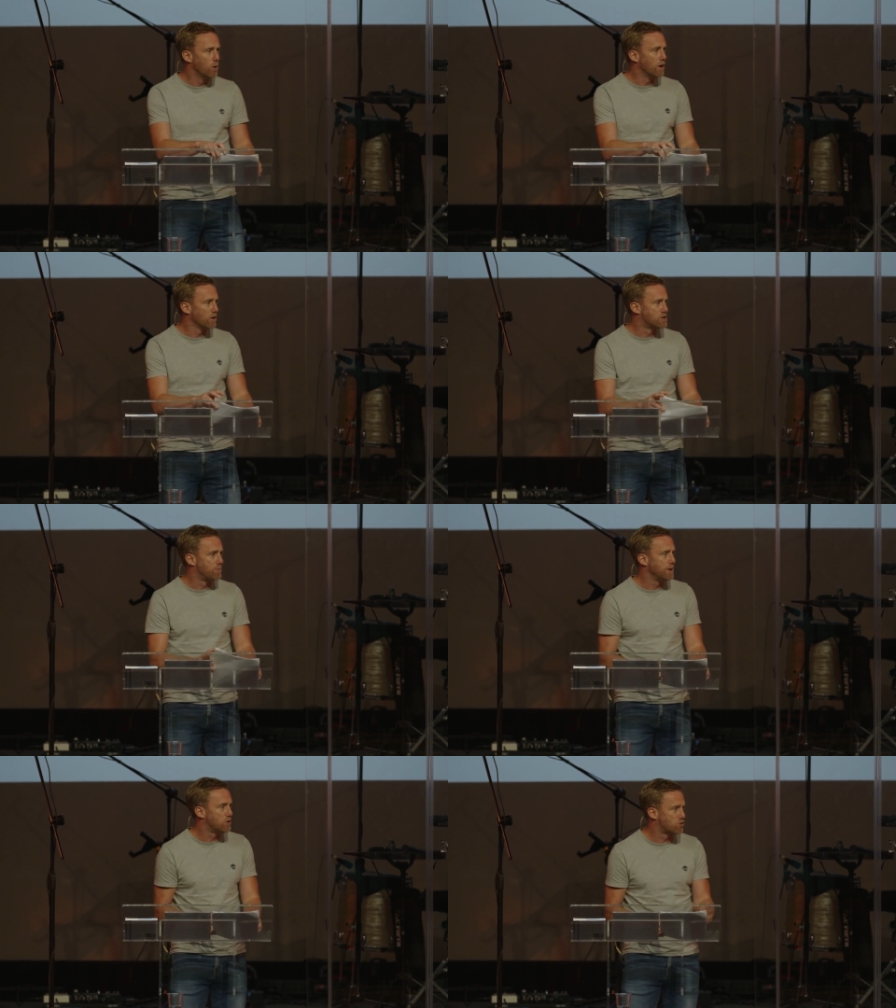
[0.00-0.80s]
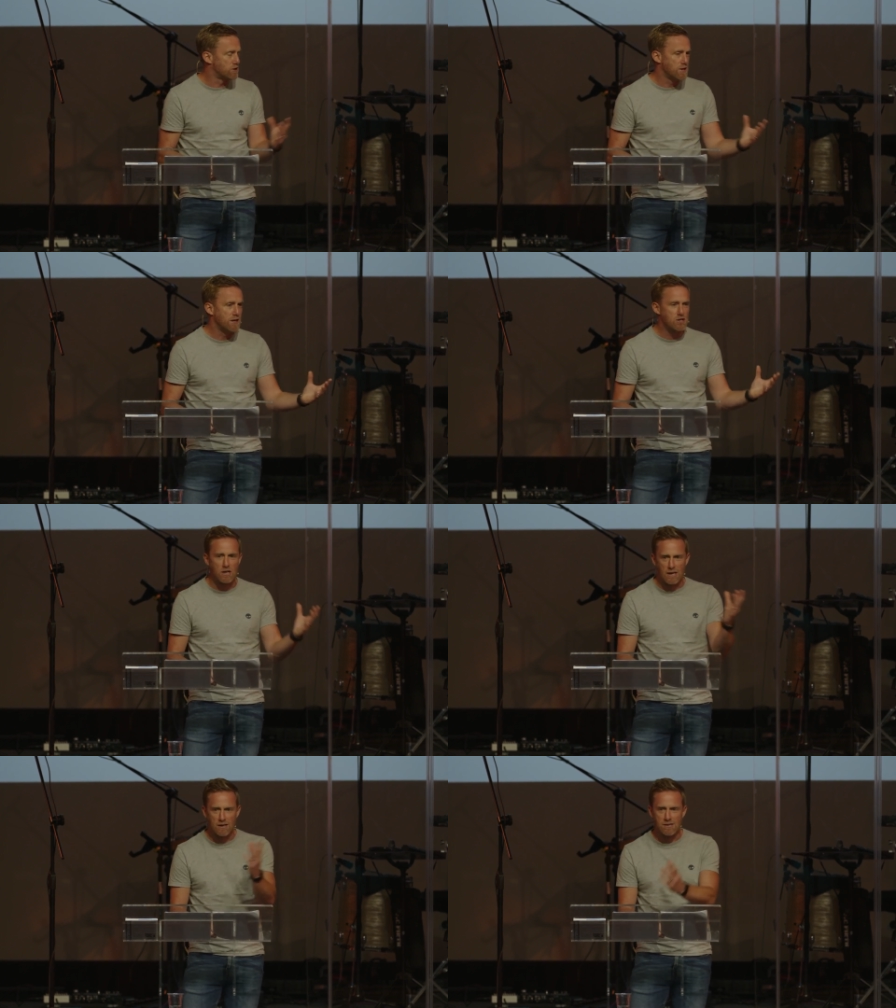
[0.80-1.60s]
We are to be
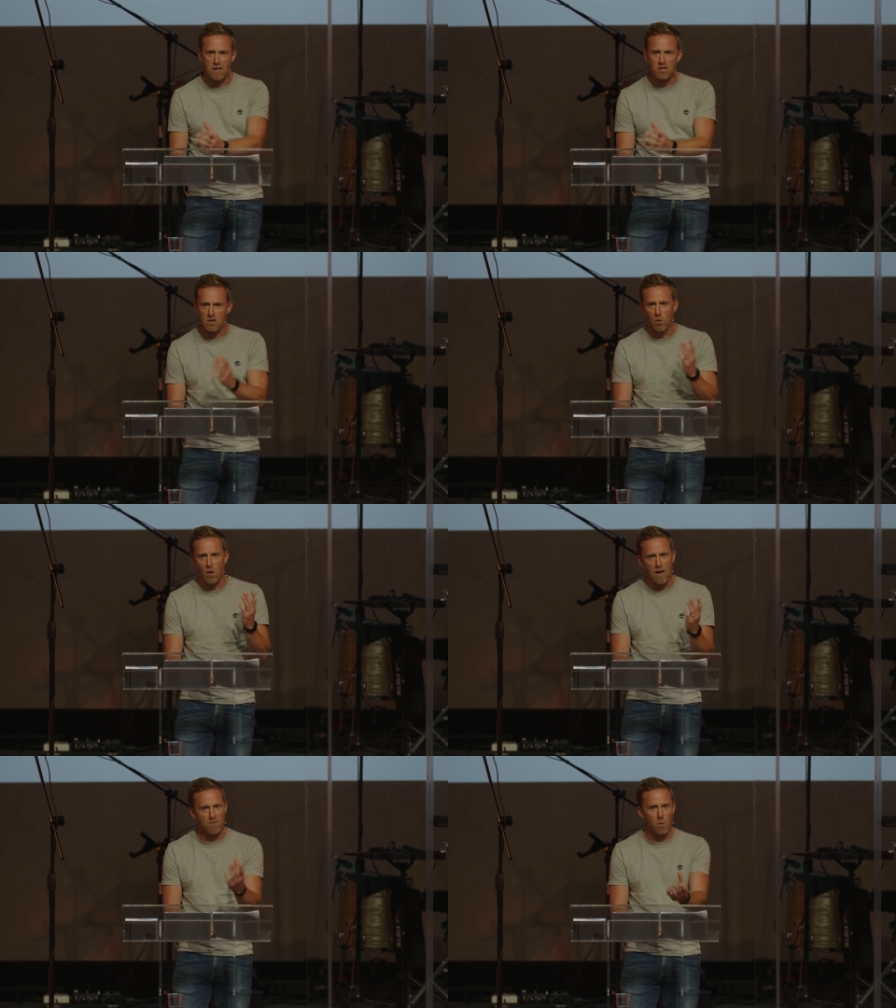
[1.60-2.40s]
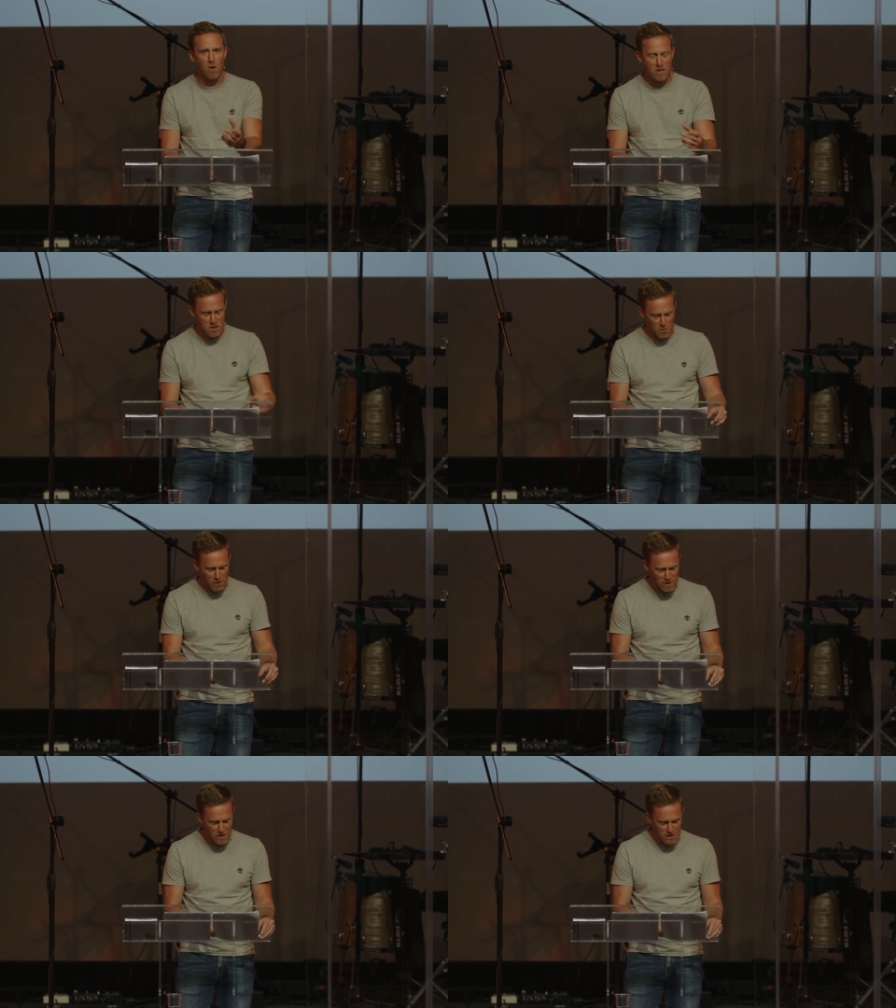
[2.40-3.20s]
strategic, intentional, whatever word you
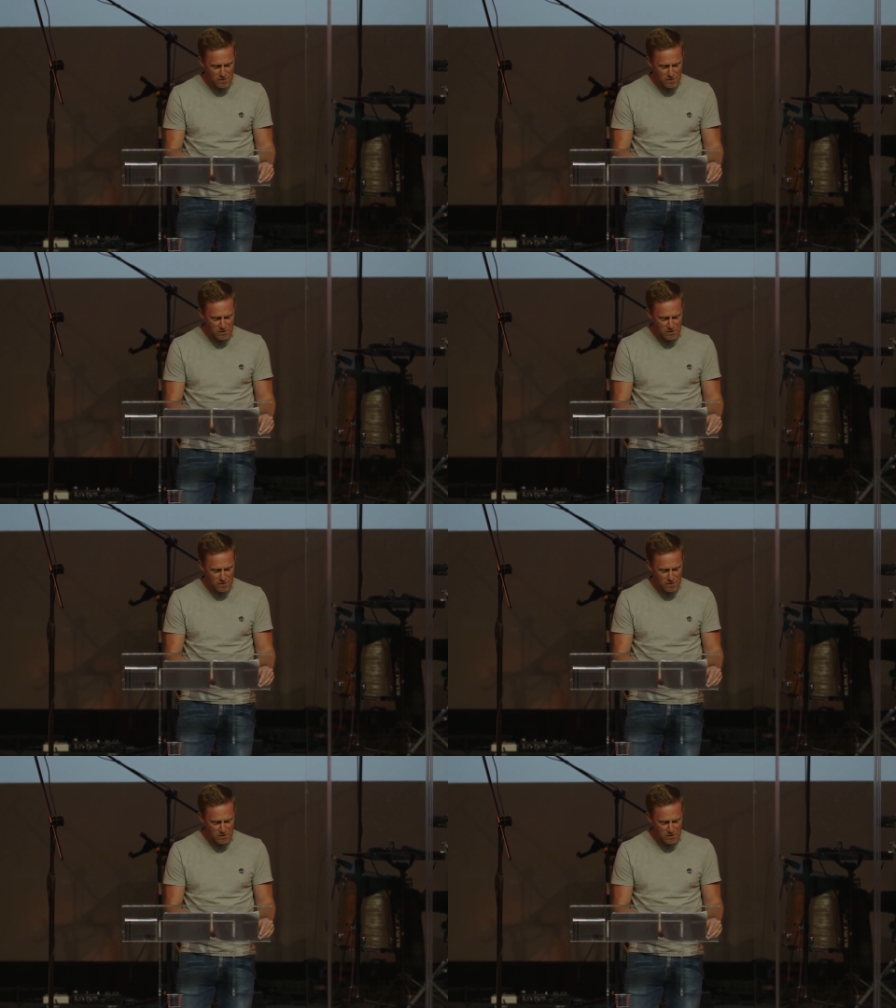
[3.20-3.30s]
want to